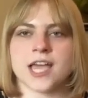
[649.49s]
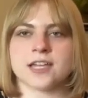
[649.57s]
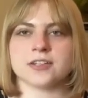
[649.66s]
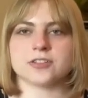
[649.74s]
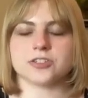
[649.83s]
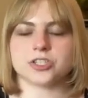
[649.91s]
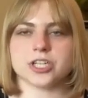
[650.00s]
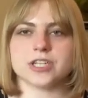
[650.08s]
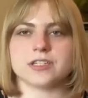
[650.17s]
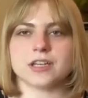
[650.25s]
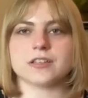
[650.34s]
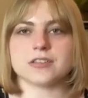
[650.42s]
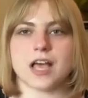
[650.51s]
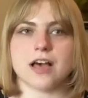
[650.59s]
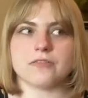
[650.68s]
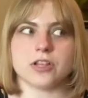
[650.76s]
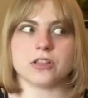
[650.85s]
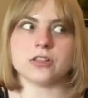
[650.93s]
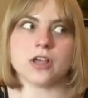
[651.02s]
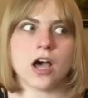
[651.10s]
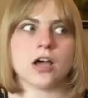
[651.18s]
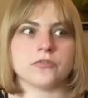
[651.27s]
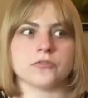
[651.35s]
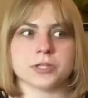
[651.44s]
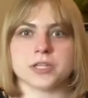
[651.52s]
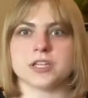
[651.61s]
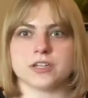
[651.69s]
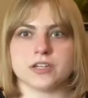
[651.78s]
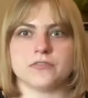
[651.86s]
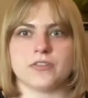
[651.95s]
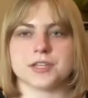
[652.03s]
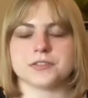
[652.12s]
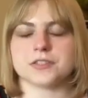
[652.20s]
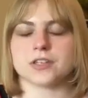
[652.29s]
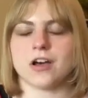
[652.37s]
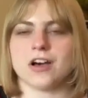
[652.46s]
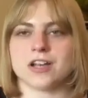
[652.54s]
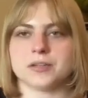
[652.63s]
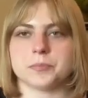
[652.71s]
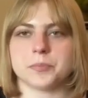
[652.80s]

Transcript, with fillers: and she does have a lot of really good advice on